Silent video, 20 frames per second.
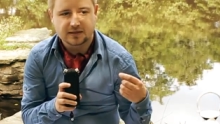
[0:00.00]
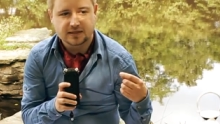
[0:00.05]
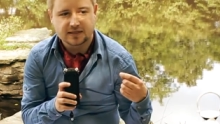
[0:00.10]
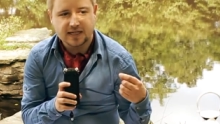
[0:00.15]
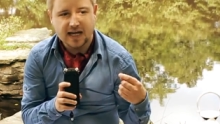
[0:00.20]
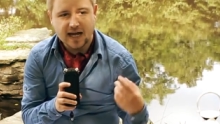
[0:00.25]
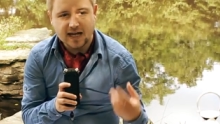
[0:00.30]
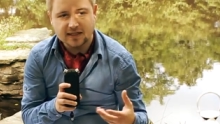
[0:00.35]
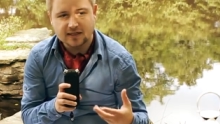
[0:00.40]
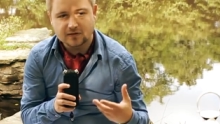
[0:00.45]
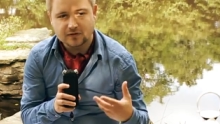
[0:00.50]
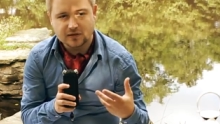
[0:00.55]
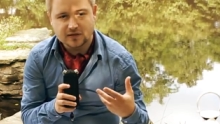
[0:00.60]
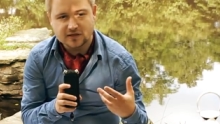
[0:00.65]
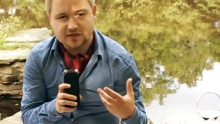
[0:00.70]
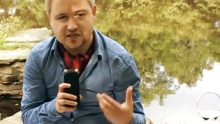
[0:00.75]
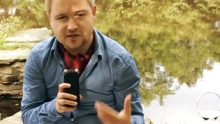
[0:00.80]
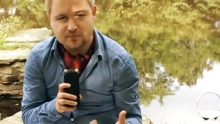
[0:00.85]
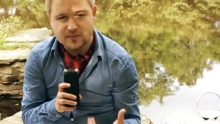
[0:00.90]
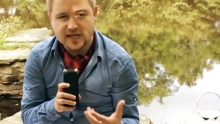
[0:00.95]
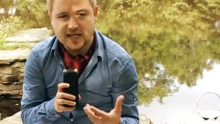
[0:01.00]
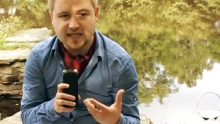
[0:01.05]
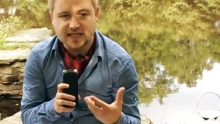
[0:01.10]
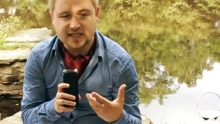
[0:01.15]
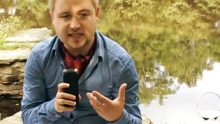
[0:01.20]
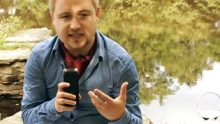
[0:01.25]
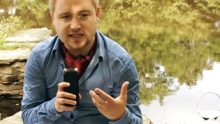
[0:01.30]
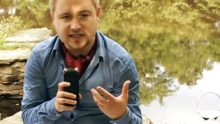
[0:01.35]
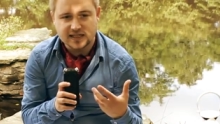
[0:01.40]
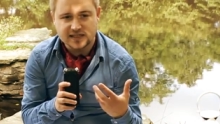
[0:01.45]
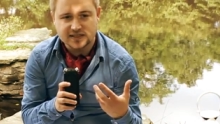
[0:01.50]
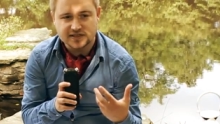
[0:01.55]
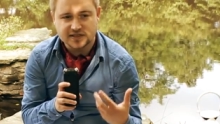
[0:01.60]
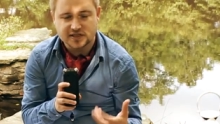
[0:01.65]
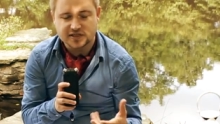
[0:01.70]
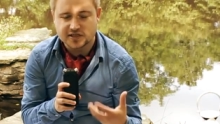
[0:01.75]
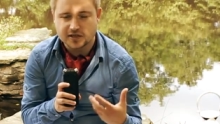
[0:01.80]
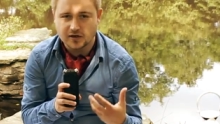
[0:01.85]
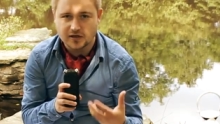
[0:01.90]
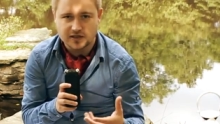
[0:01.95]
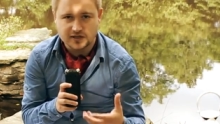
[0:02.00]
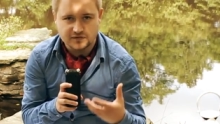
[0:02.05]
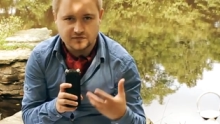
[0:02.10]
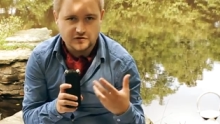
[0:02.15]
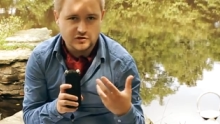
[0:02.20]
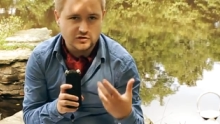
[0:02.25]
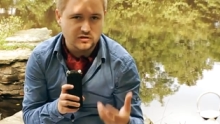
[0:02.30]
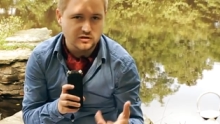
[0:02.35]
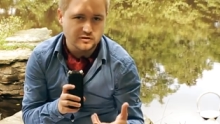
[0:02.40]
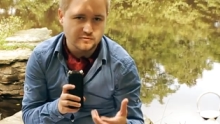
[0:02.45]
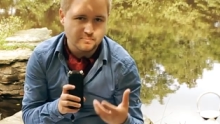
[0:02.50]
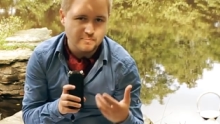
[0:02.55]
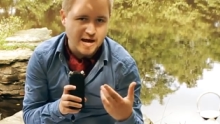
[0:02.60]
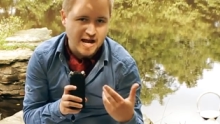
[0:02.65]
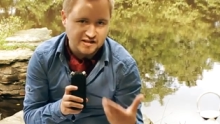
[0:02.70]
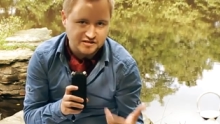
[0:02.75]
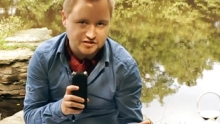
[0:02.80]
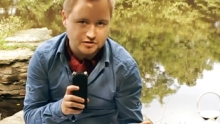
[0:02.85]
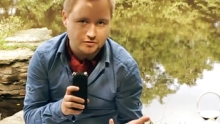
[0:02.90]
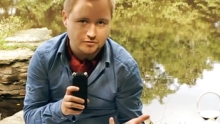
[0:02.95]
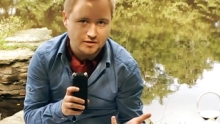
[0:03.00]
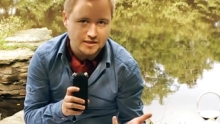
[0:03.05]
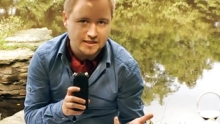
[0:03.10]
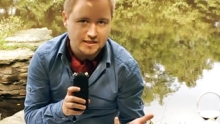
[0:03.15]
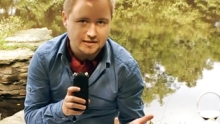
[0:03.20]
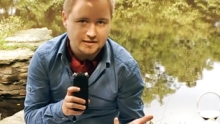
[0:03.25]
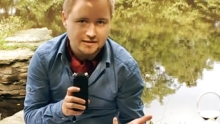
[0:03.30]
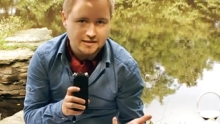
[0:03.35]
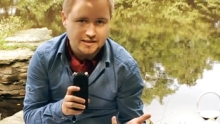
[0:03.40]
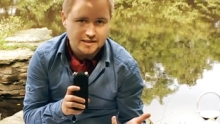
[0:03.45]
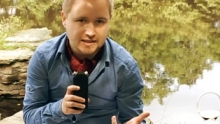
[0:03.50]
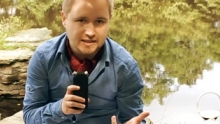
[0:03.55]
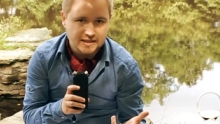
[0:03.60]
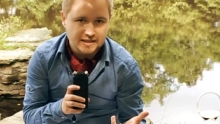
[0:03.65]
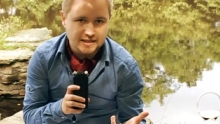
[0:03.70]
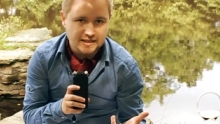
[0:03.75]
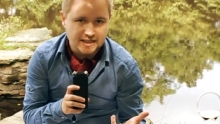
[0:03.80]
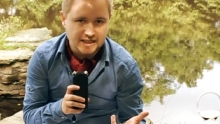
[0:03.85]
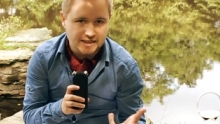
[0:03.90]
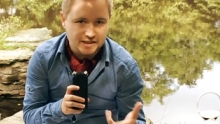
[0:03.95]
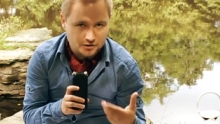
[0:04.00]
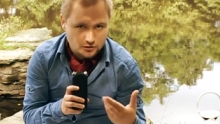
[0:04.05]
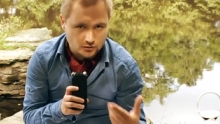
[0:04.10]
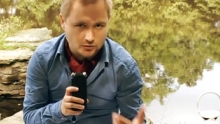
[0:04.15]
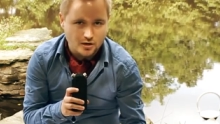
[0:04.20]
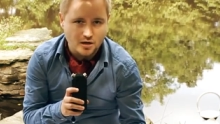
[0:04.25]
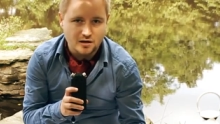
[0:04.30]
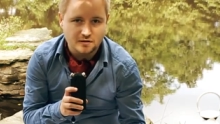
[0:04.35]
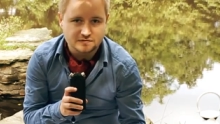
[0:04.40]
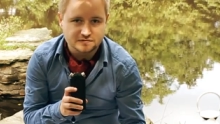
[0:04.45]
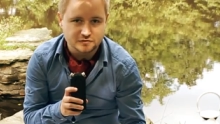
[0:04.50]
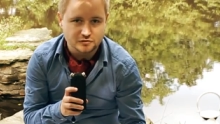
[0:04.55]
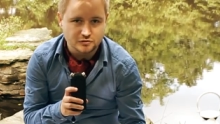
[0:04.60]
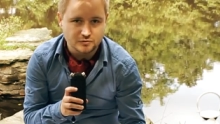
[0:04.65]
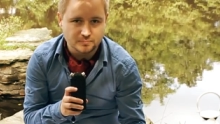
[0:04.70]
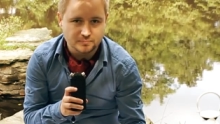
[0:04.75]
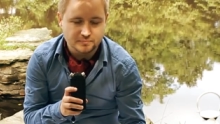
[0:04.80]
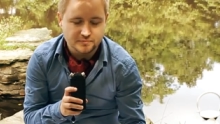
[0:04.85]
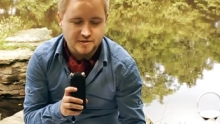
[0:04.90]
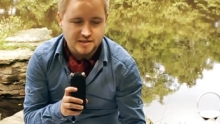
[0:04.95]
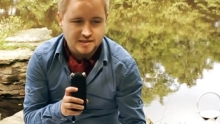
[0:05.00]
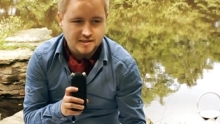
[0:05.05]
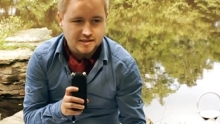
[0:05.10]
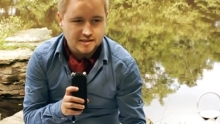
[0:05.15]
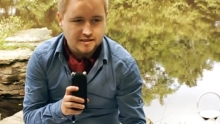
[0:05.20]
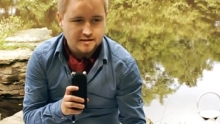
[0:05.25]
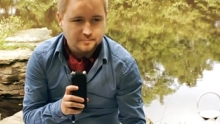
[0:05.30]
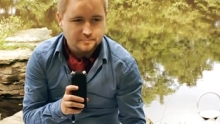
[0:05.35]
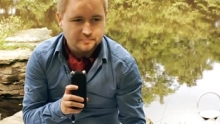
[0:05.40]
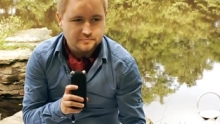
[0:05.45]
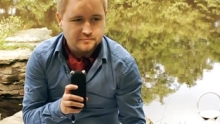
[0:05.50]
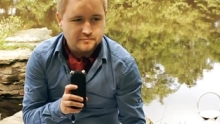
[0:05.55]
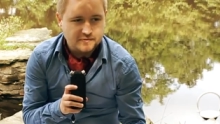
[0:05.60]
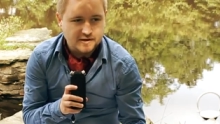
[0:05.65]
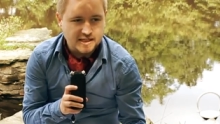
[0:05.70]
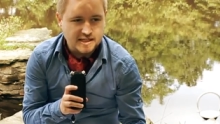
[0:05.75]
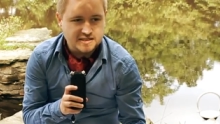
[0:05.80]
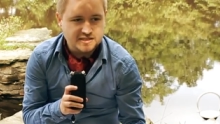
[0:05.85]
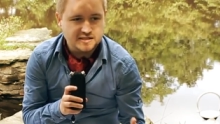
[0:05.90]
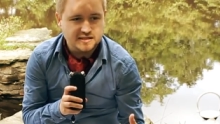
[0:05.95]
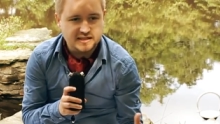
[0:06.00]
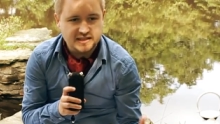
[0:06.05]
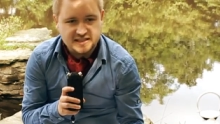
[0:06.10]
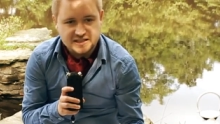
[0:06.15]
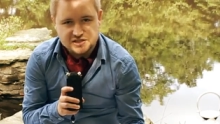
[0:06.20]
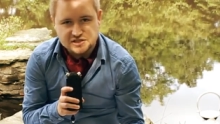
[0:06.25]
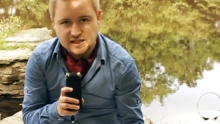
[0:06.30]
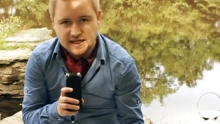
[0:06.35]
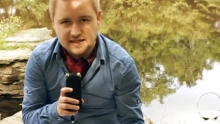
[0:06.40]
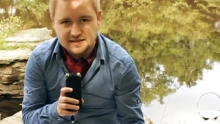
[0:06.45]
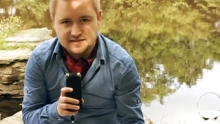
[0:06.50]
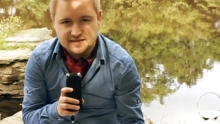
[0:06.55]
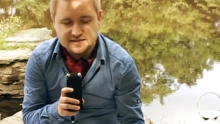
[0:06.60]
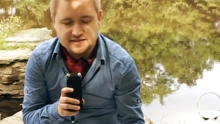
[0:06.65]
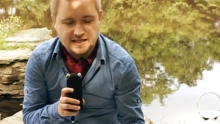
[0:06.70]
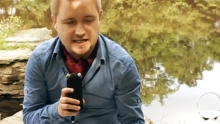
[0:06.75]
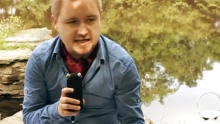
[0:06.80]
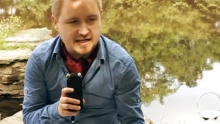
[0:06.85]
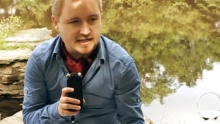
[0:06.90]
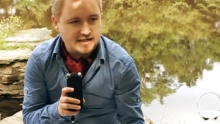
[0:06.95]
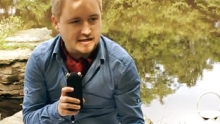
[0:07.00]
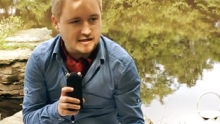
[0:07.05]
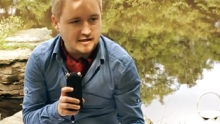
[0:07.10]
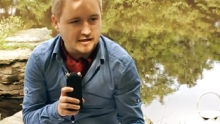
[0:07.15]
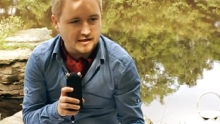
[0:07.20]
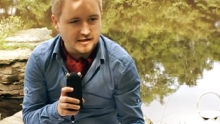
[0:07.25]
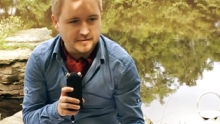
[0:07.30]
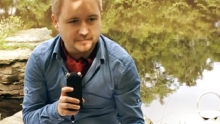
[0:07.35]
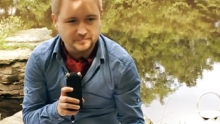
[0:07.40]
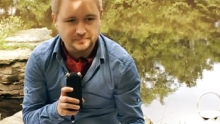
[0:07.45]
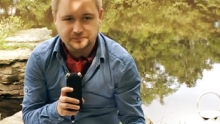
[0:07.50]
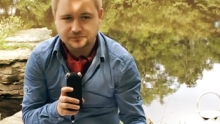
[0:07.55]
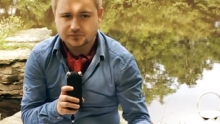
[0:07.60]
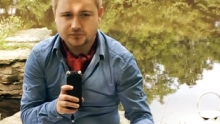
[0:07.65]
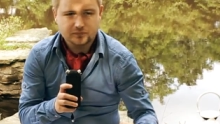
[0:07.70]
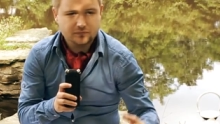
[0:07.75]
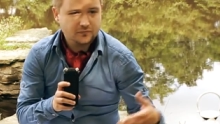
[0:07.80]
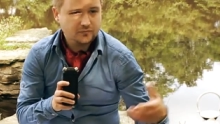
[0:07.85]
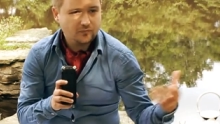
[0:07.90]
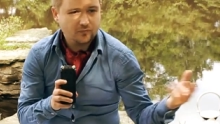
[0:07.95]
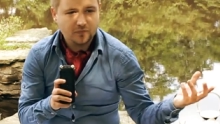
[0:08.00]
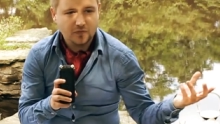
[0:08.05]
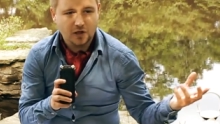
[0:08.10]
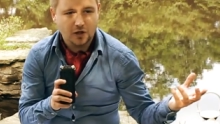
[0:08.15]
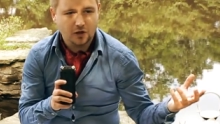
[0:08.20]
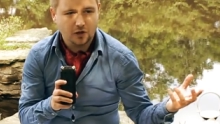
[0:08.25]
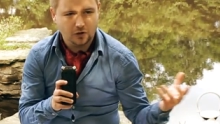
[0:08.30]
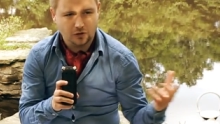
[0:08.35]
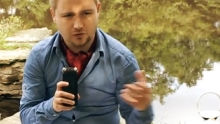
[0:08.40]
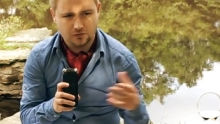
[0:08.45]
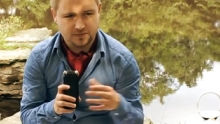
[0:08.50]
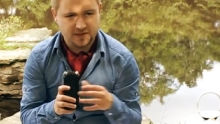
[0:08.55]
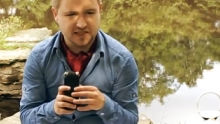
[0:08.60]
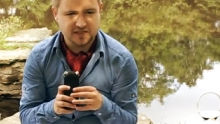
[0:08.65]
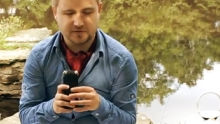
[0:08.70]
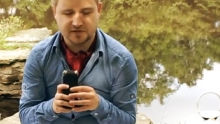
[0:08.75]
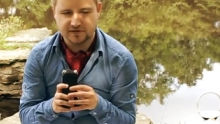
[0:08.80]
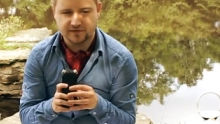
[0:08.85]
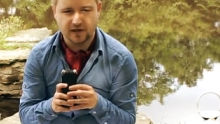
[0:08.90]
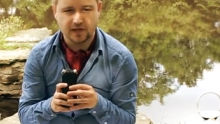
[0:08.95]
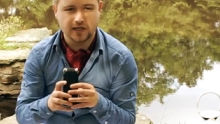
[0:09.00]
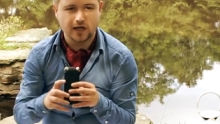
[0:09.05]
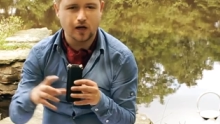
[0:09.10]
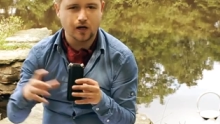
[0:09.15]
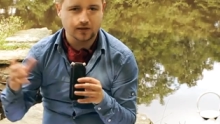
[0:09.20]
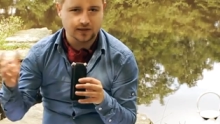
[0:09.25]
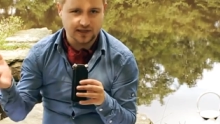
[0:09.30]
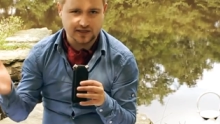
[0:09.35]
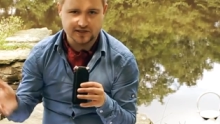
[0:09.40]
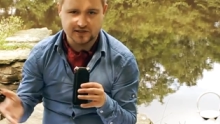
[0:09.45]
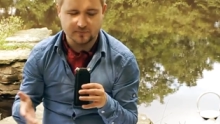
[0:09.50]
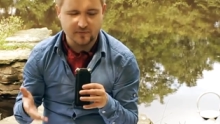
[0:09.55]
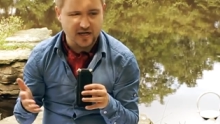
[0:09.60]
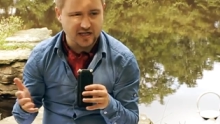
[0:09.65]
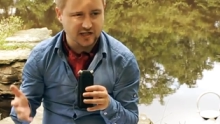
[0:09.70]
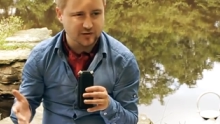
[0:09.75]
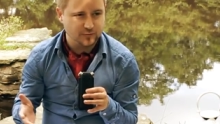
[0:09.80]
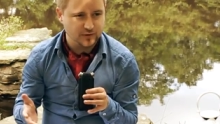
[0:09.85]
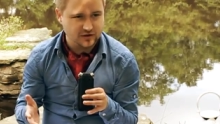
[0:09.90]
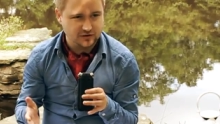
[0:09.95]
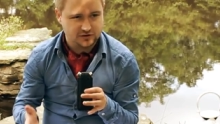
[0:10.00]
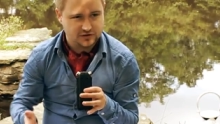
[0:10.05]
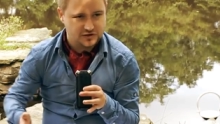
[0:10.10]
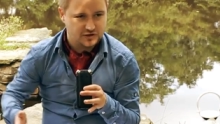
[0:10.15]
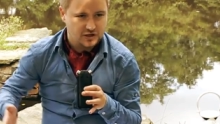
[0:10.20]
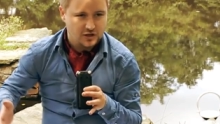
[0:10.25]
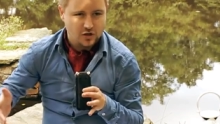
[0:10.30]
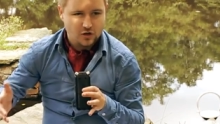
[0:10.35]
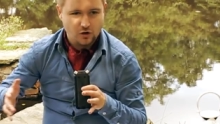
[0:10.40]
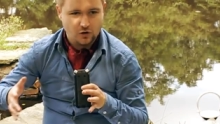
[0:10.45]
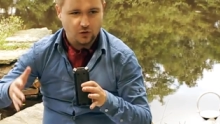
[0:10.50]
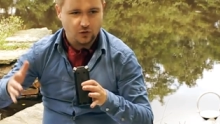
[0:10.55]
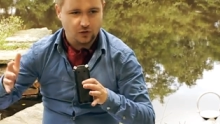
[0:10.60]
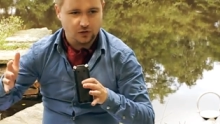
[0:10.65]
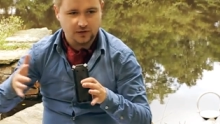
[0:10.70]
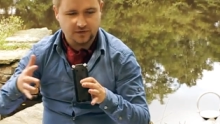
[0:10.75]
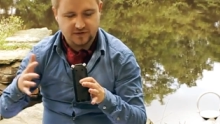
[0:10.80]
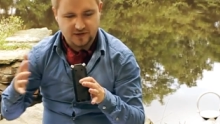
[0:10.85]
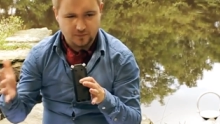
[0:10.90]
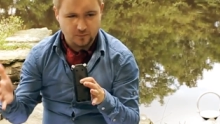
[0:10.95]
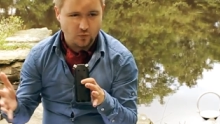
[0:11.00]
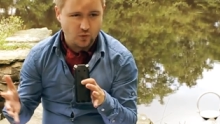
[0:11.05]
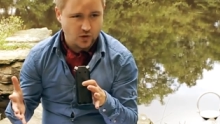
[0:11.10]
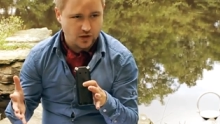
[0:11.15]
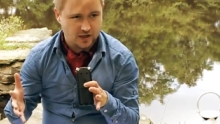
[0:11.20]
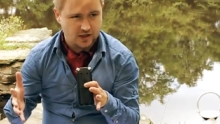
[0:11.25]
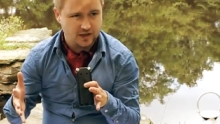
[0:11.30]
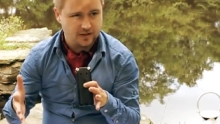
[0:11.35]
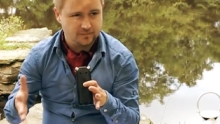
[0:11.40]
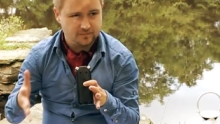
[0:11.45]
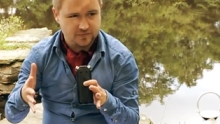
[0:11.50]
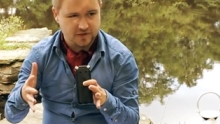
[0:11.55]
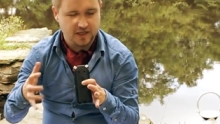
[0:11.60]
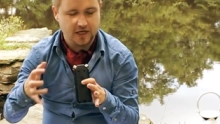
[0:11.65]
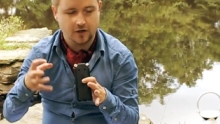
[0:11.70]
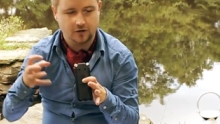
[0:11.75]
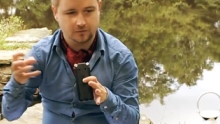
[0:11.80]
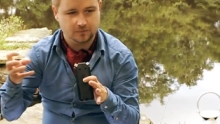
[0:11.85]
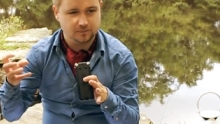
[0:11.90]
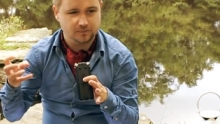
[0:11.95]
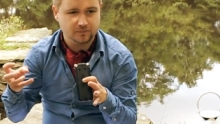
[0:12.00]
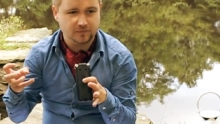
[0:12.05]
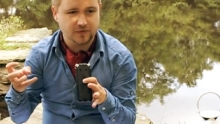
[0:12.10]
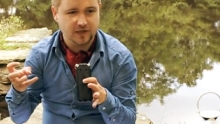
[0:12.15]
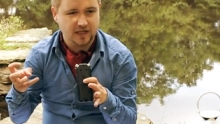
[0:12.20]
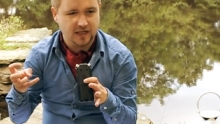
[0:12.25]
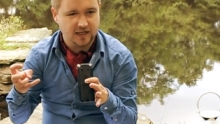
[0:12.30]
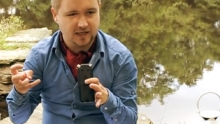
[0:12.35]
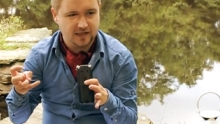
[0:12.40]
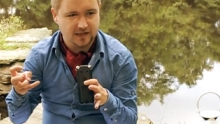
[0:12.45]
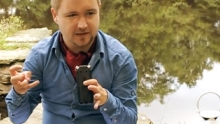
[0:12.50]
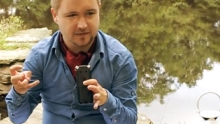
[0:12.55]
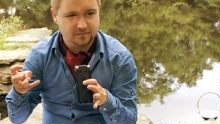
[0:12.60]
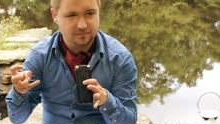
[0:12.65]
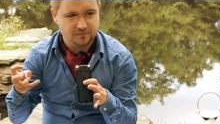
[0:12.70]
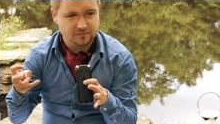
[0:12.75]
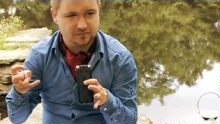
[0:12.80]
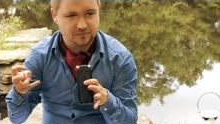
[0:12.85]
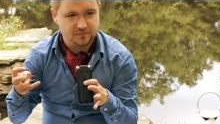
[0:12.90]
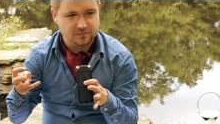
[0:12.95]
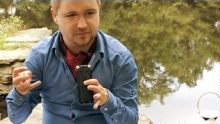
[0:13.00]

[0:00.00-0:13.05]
That, to me, is a sign of true mastery in your art form. It's a cliche to say, um, oh, this was a very hard list to make because all of them were, you know, um,